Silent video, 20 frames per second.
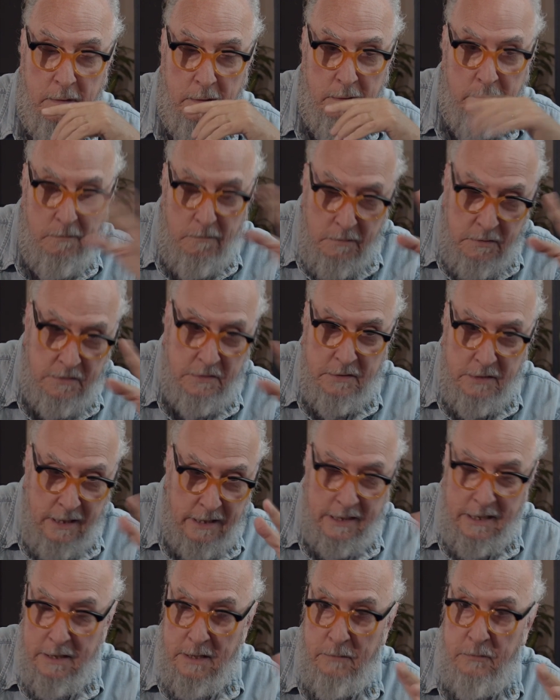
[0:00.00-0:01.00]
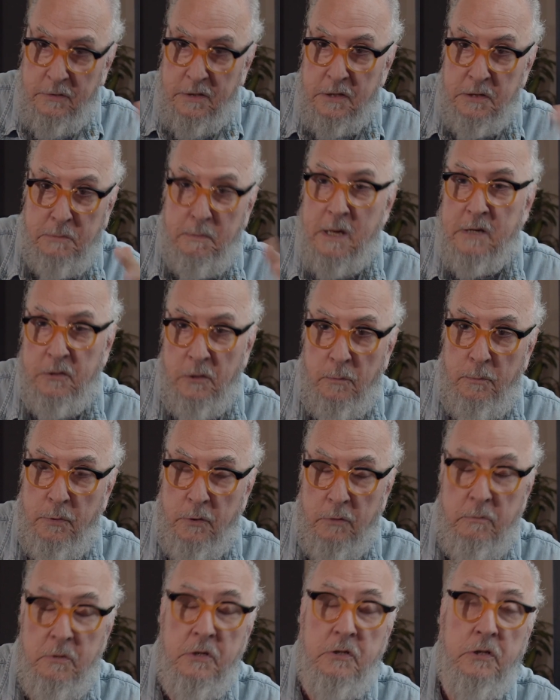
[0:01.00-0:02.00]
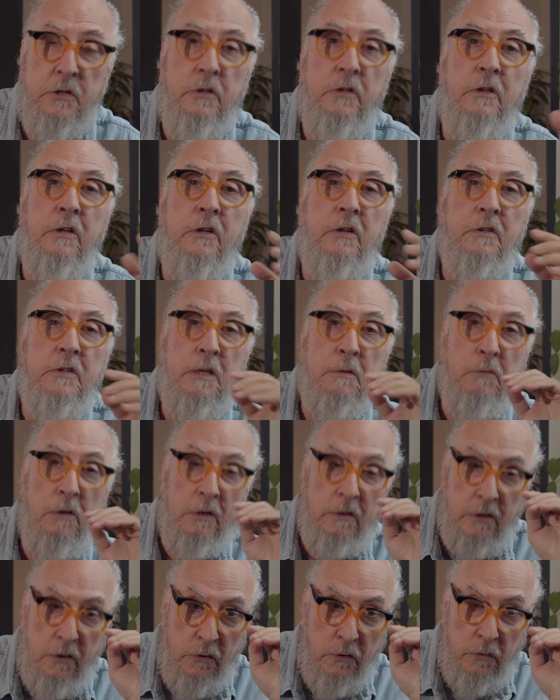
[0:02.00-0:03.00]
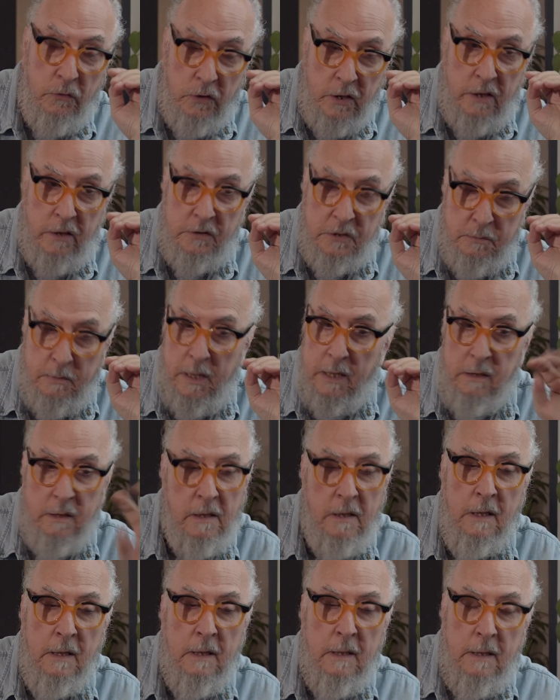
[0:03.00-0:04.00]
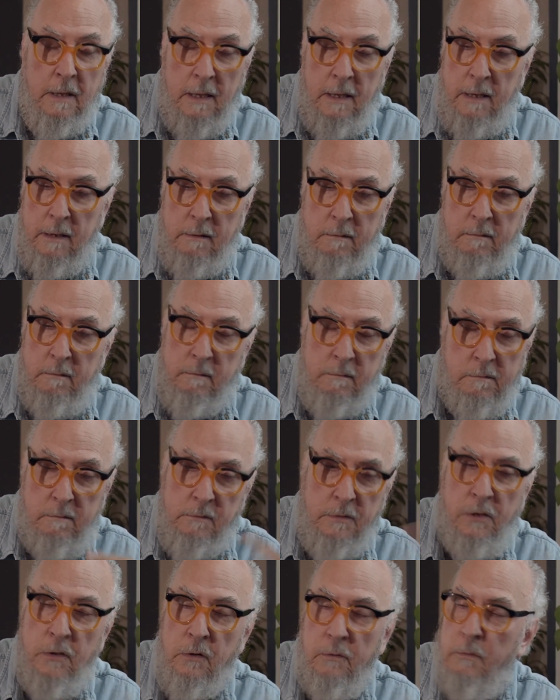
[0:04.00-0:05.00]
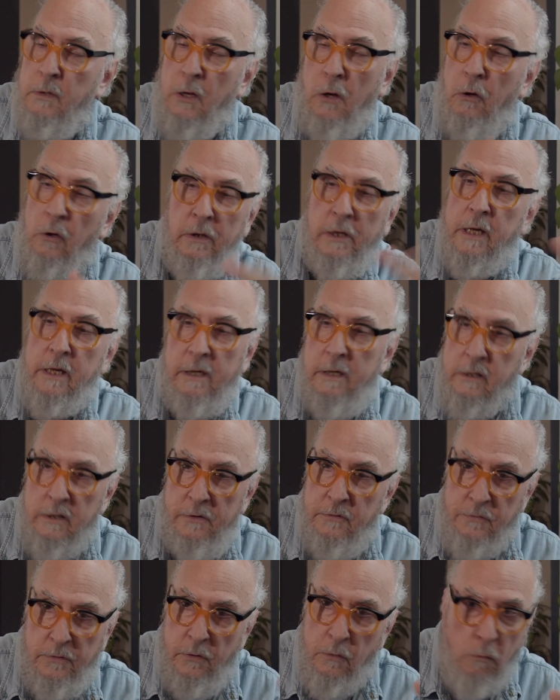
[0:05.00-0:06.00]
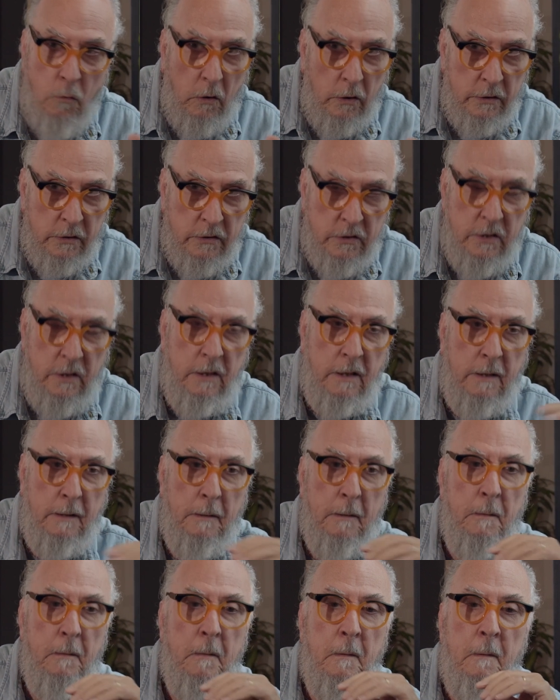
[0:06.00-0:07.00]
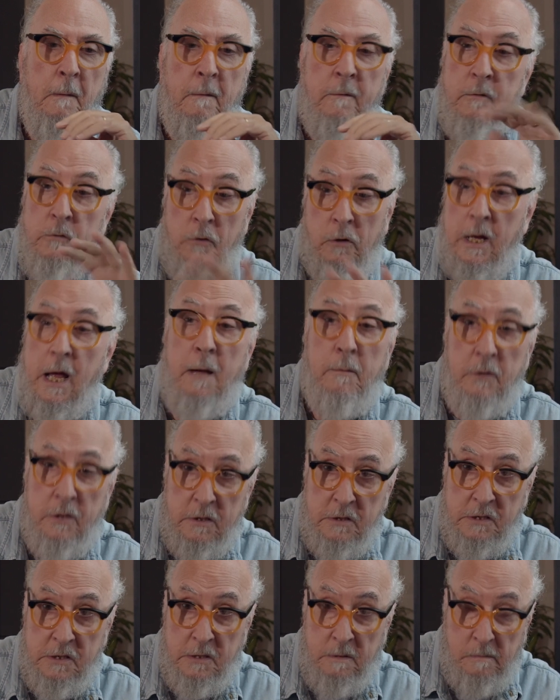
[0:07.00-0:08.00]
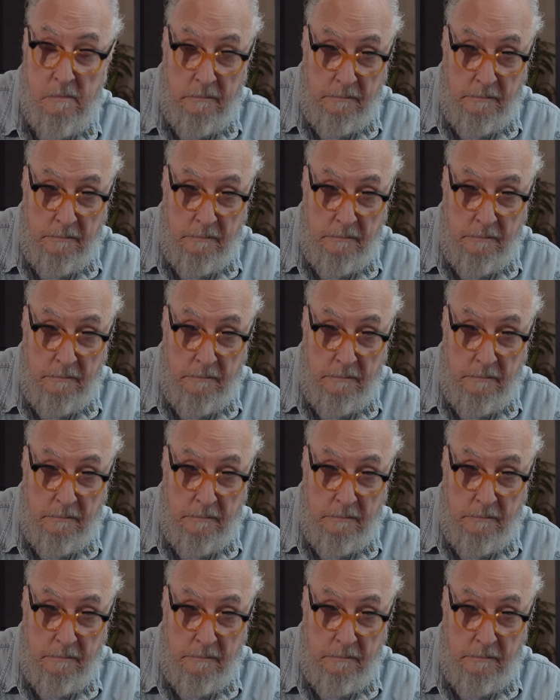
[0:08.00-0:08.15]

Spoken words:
was like with a special permission. It said, well, you can spend the whole day here if you want. No cameras.